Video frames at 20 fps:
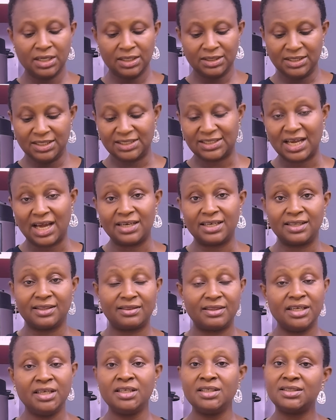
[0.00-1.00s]
These are the
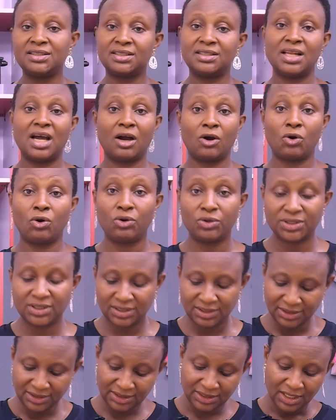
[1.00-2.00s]
things that cause
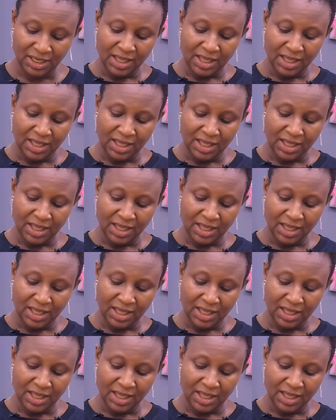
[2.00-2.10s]
it.